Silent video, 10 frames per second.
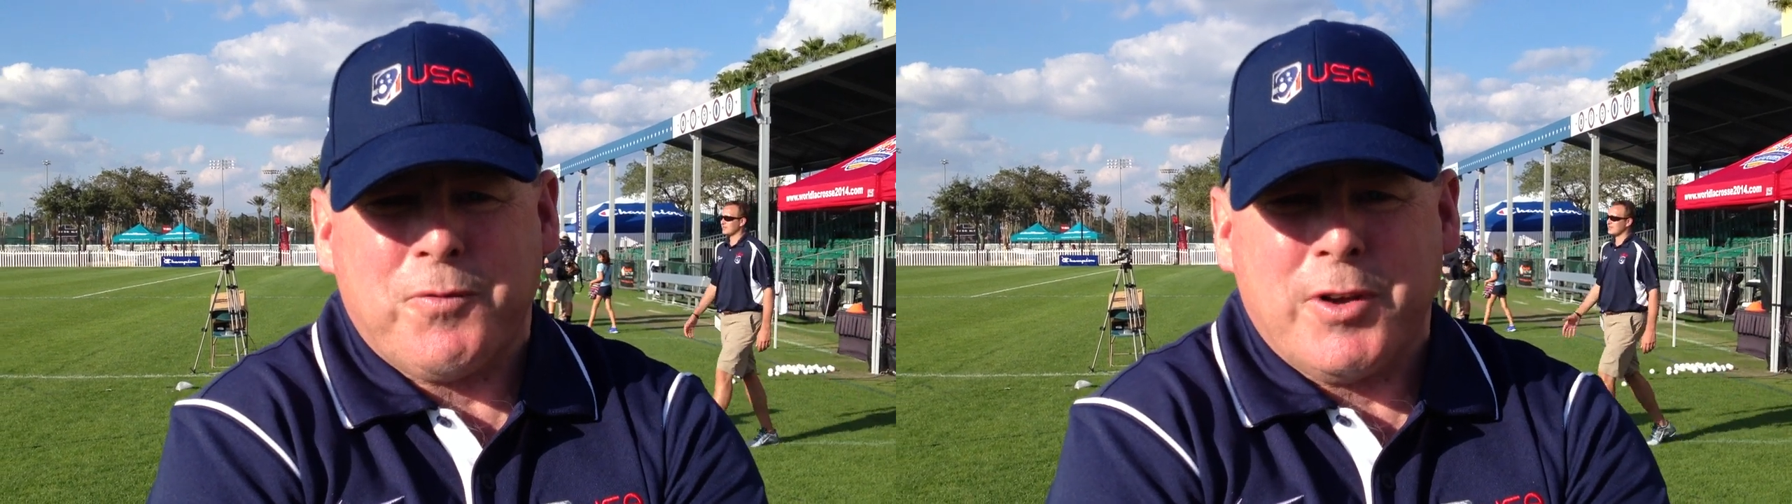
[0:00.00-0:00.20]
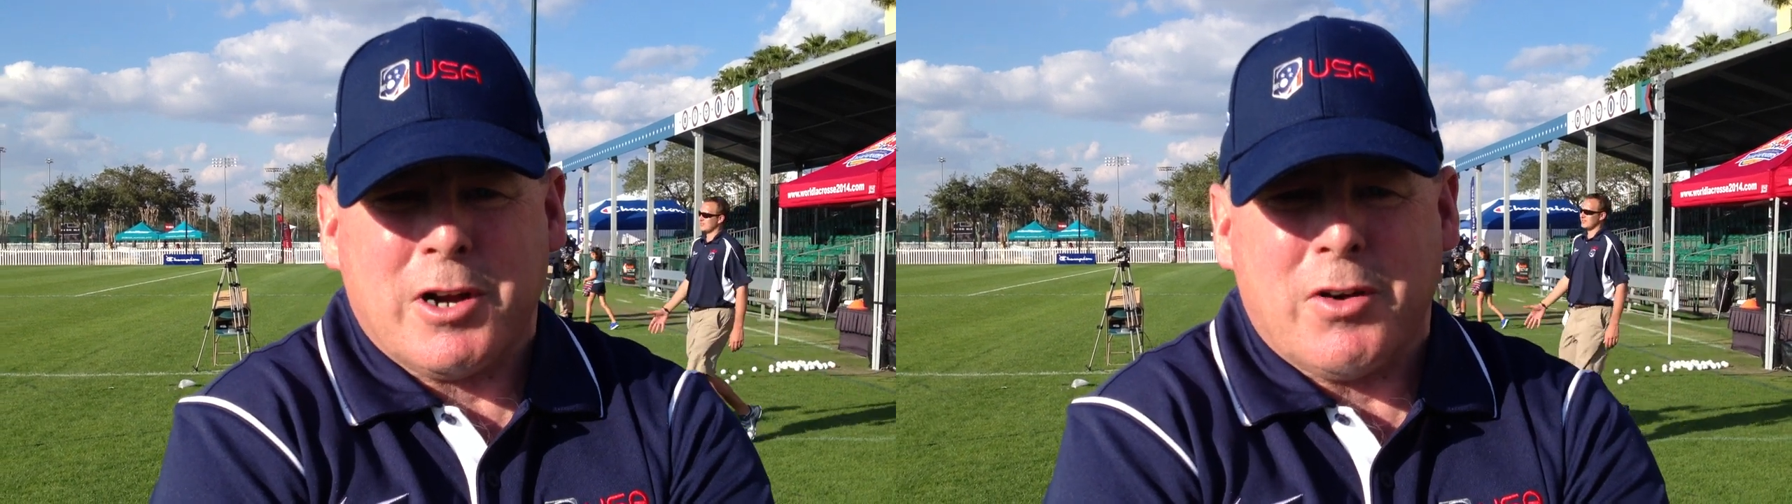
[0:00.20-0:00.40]
to
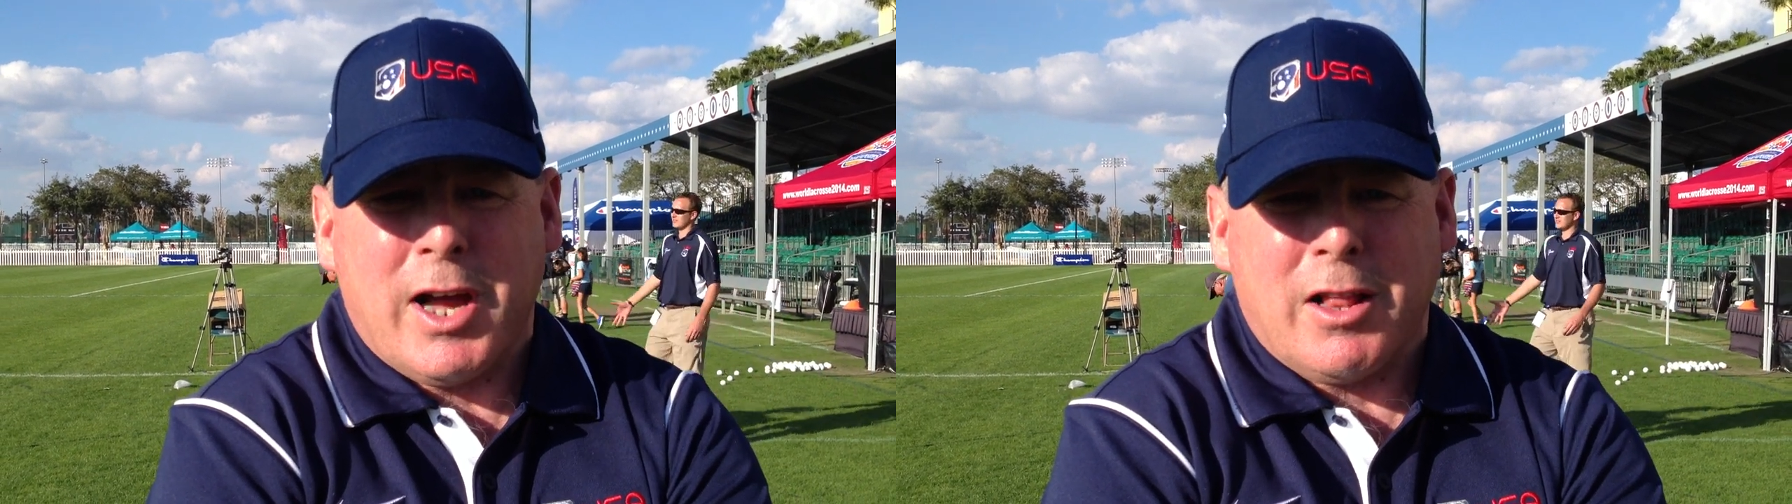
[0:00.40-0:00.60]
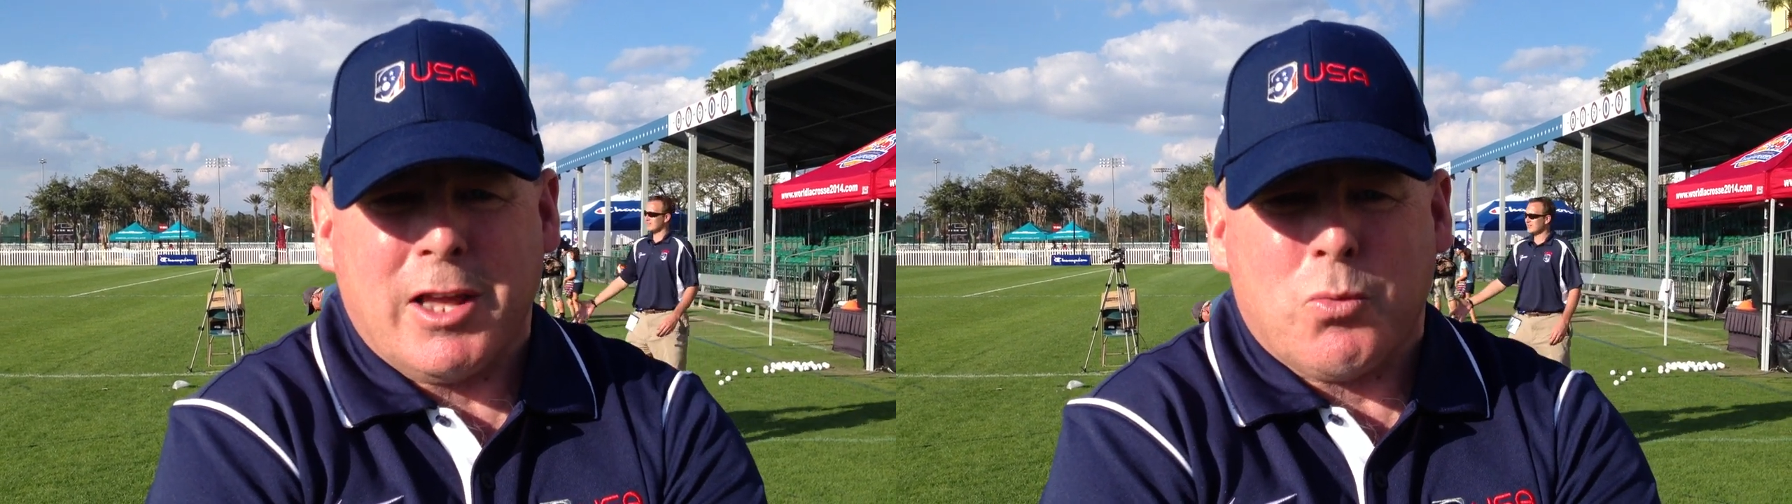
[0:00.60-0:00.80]
figure
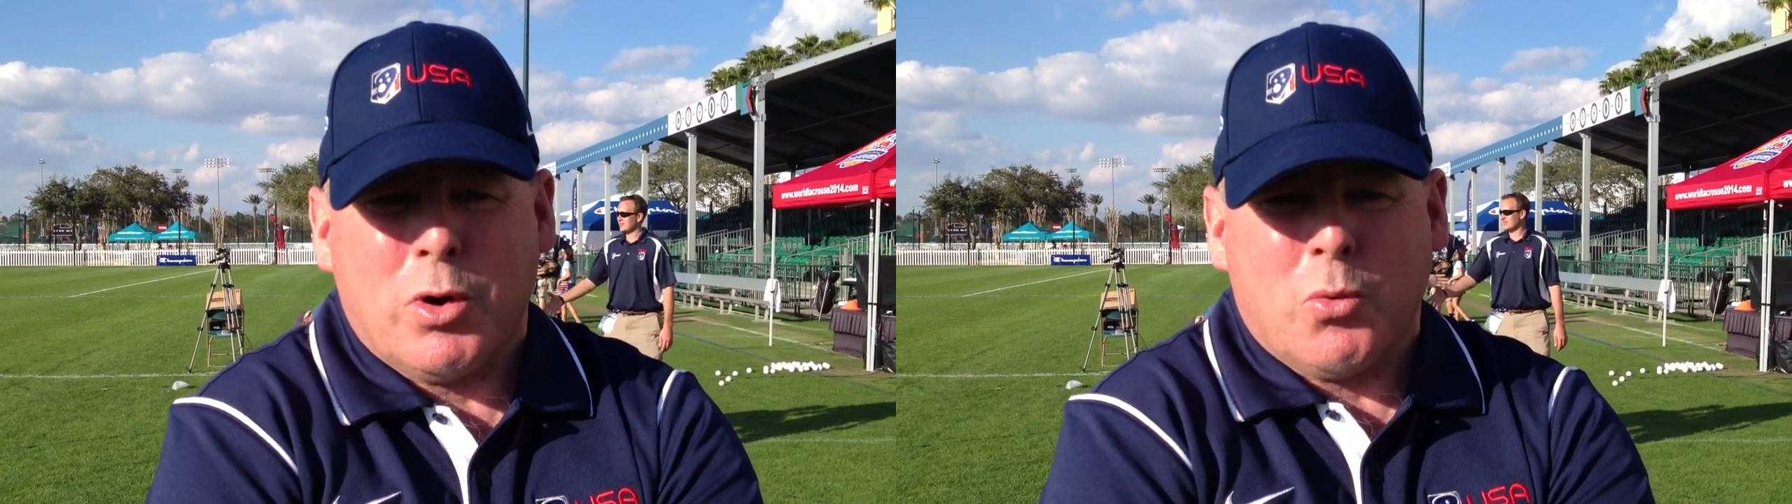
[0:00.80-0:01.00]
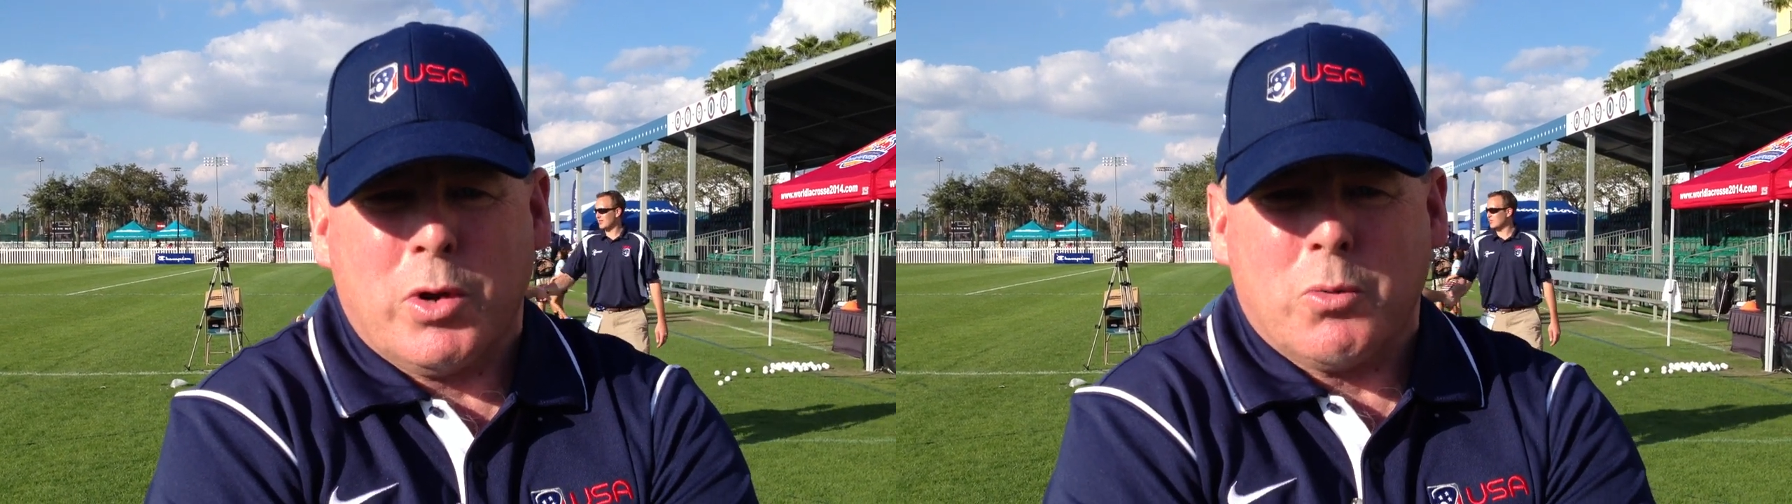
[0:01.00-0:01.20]
out like
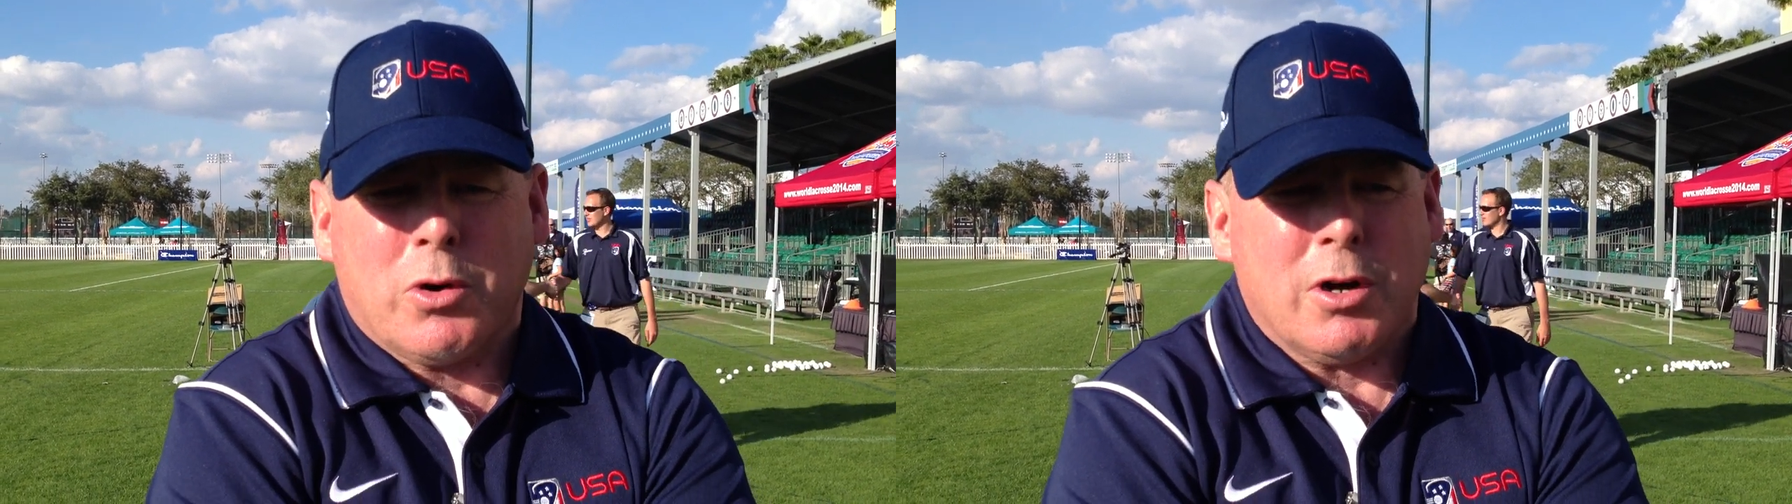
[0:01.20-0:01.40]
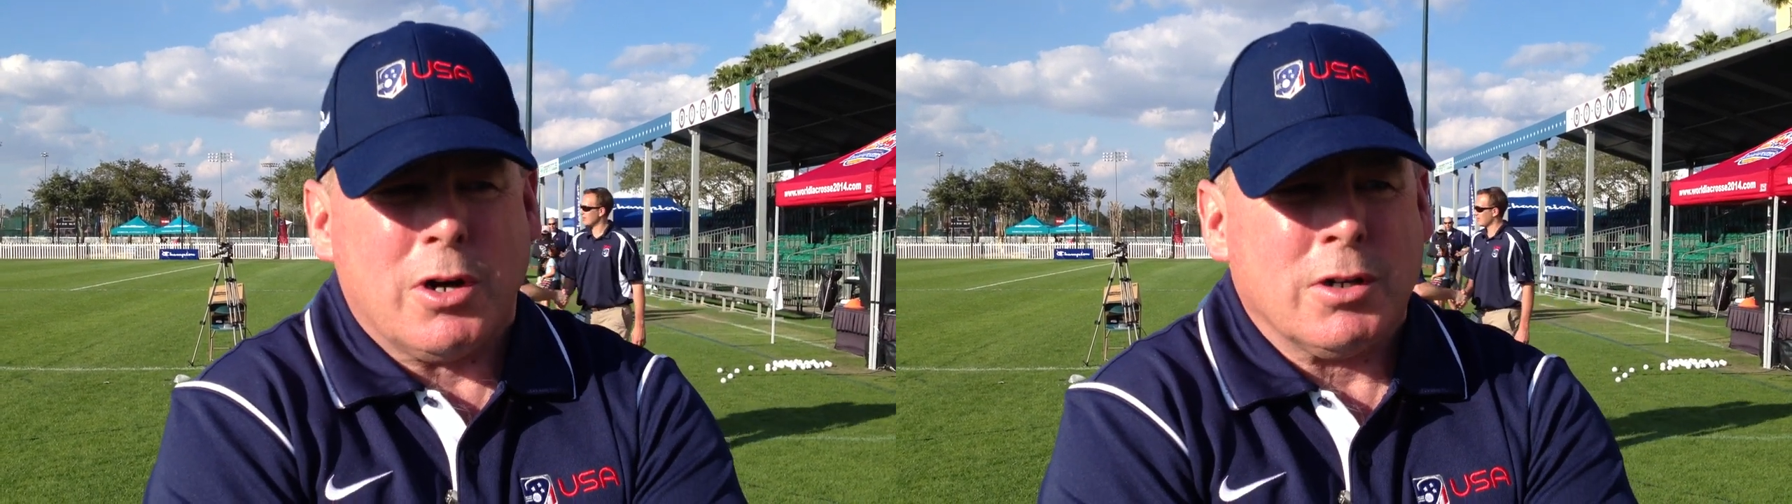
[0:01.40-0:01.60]
where we
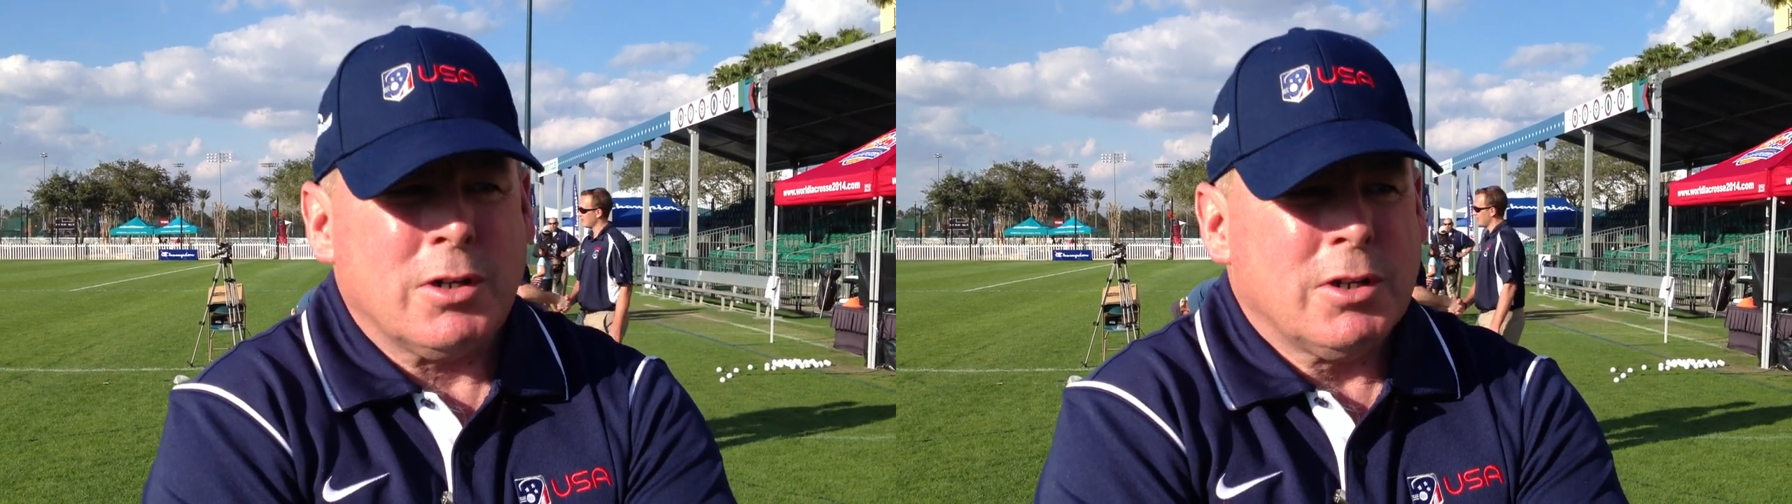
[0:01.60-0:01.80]
were